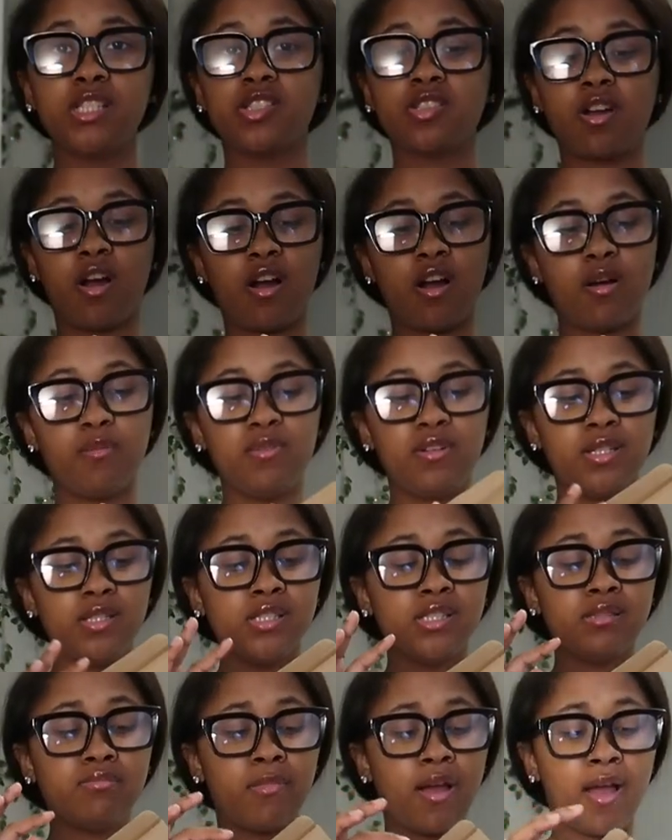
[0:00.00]
is called, but this
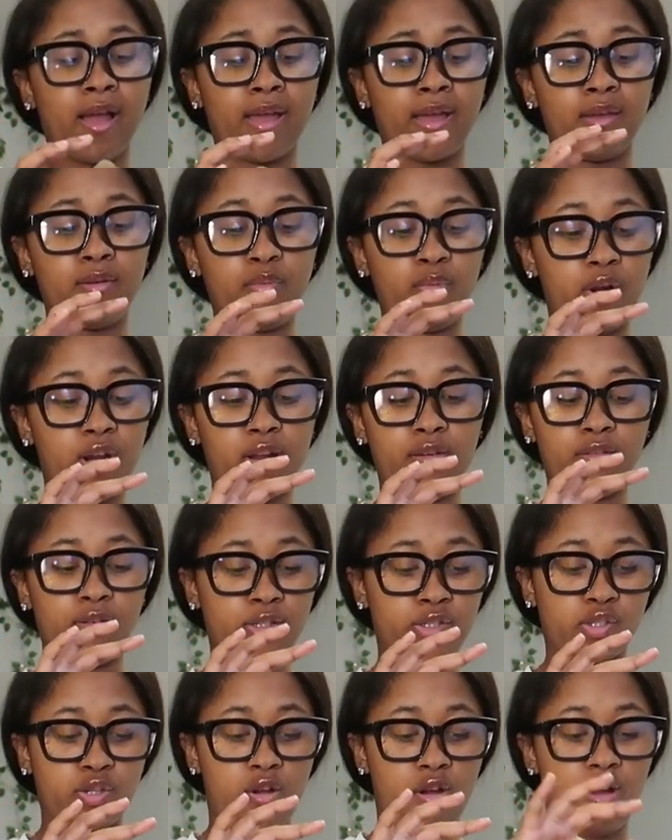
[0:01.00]
is my whatever
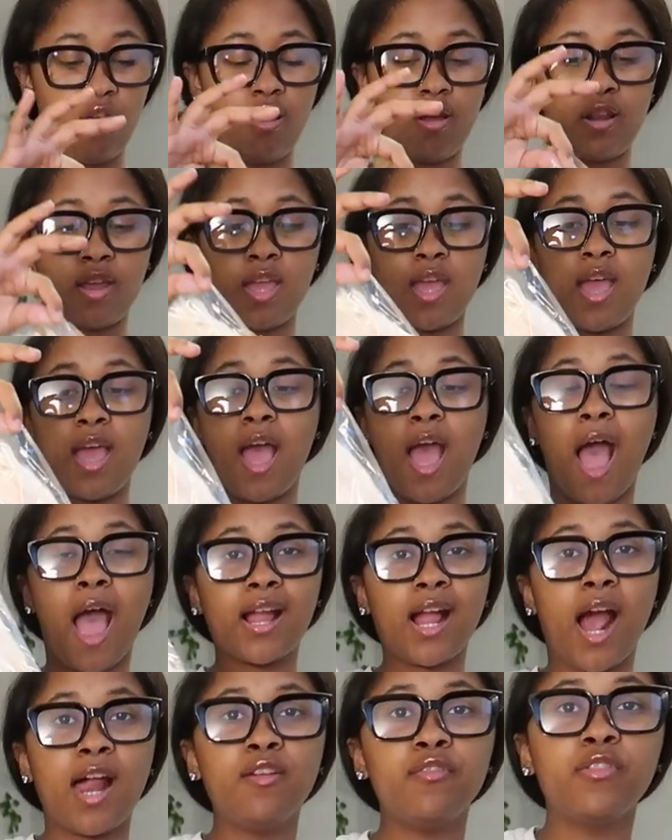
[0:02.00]
it's called.
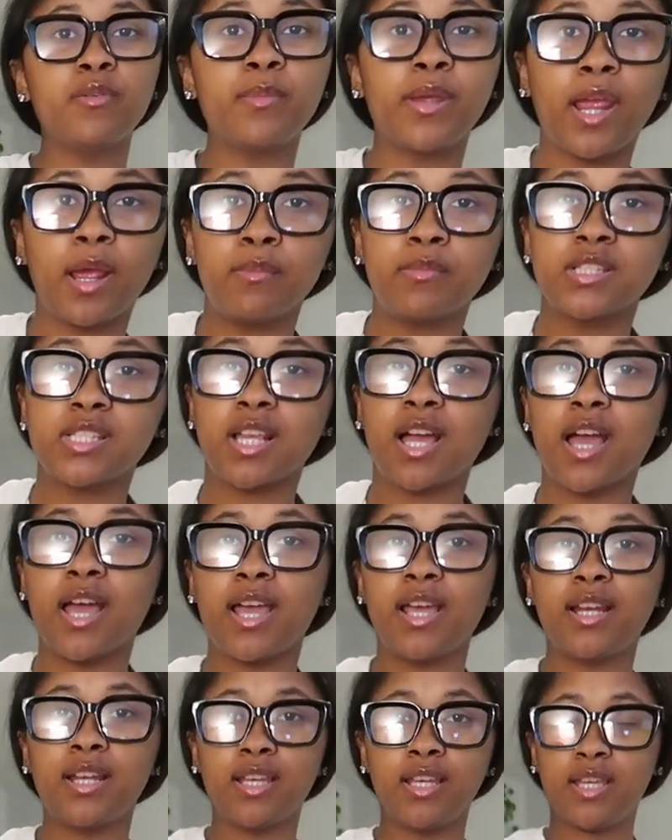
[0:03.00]
I got it from
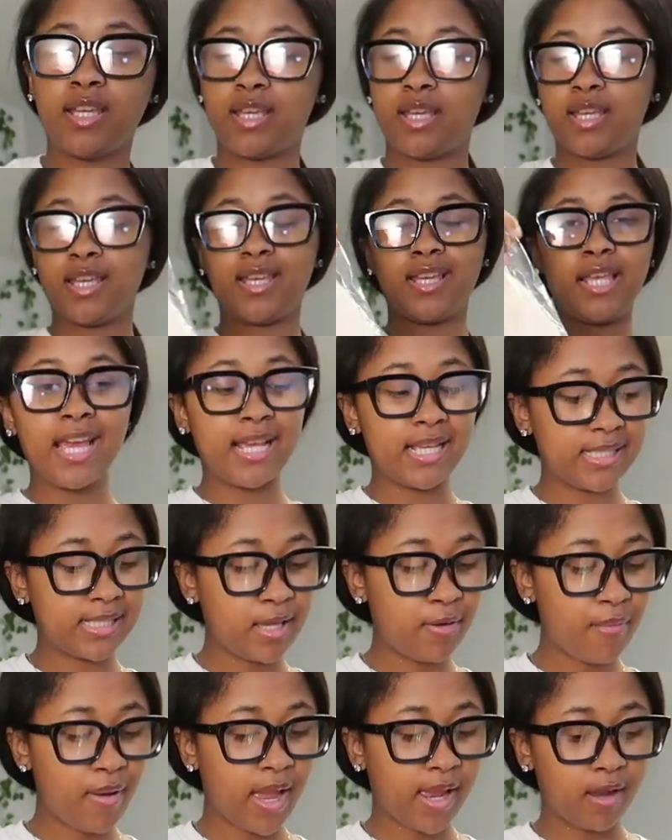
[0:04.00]
Amazon. It's
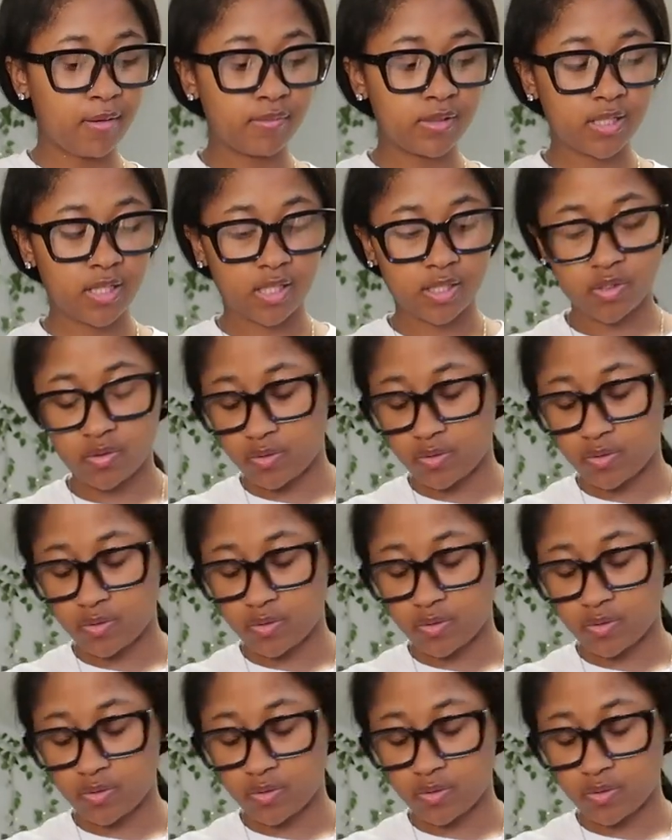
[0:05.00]
in my Amazon